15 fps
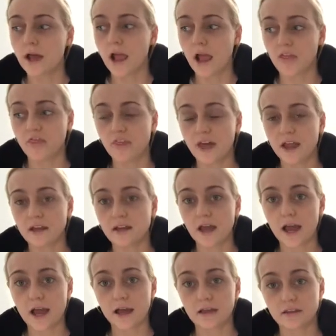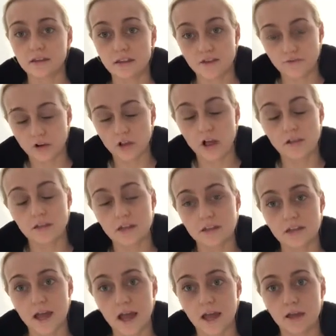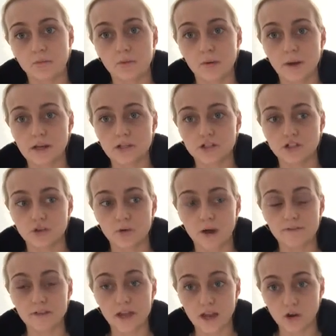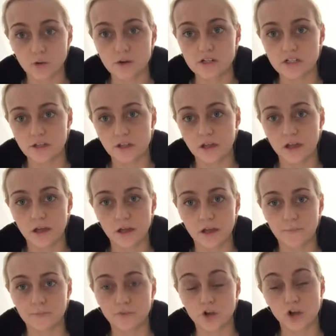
And then at 7 o'clock last night I started going to